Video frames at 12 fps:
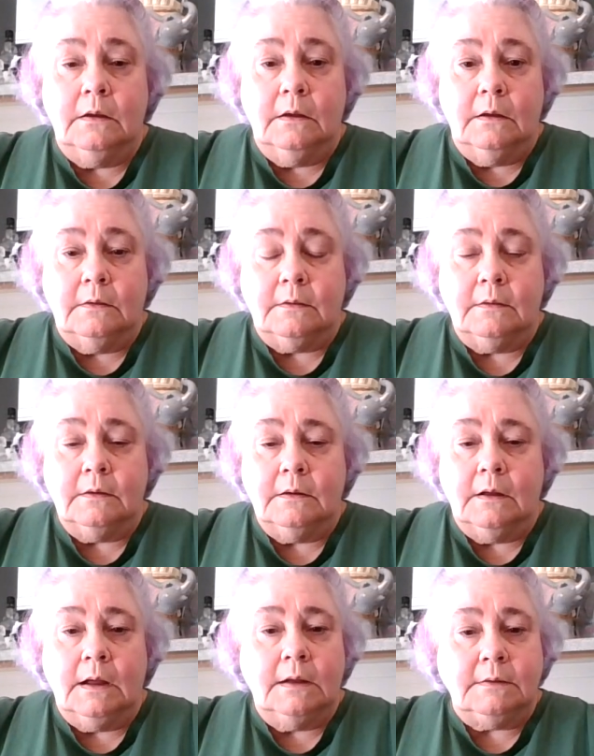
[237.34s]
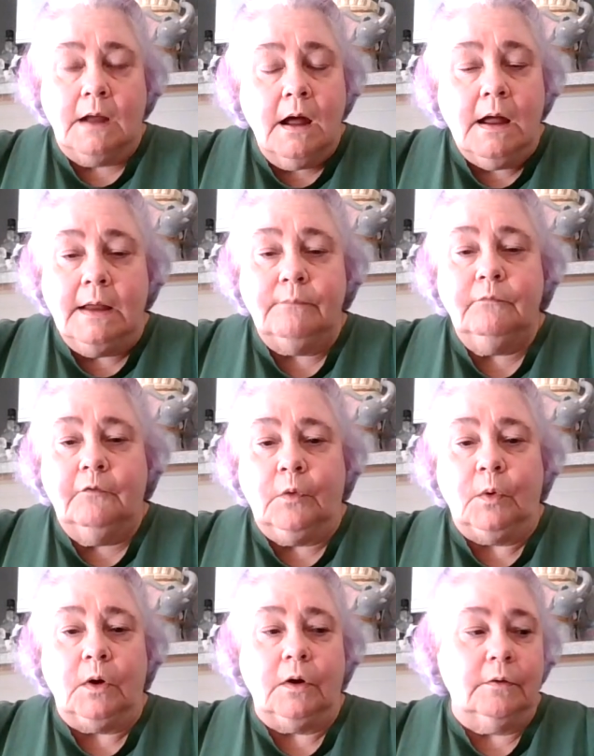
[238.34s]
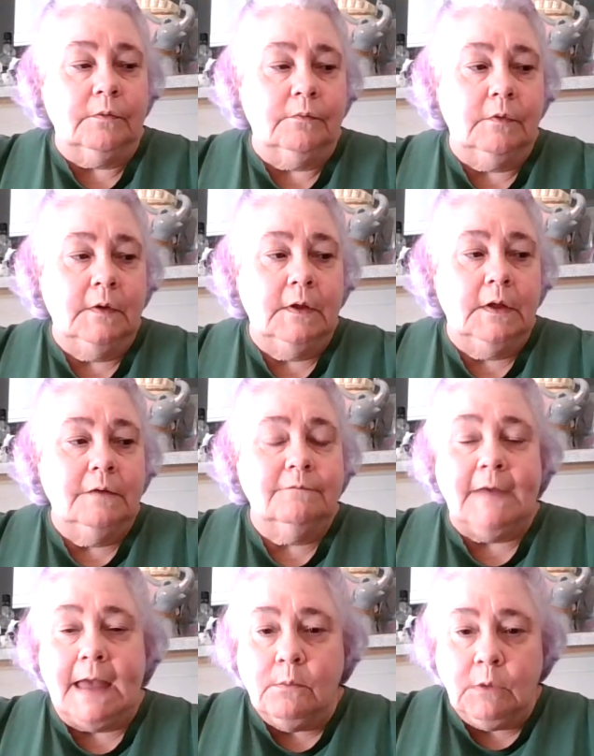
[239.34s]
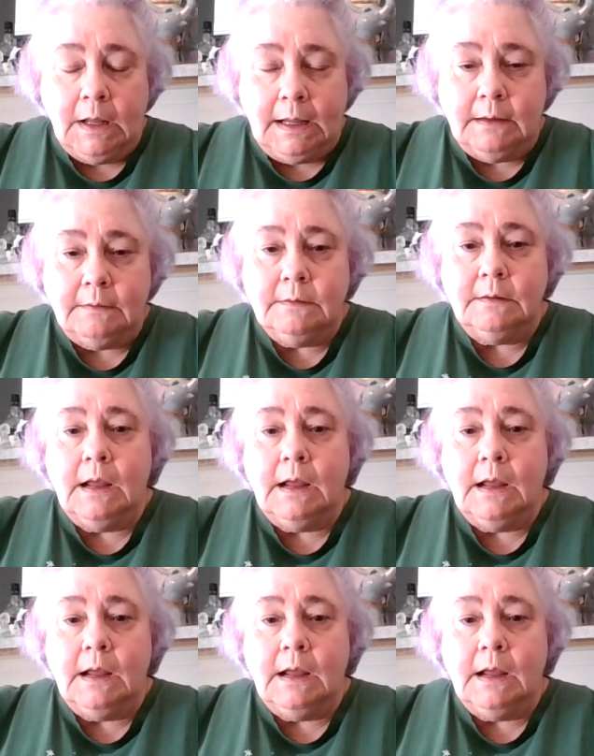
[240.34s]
It's a time for families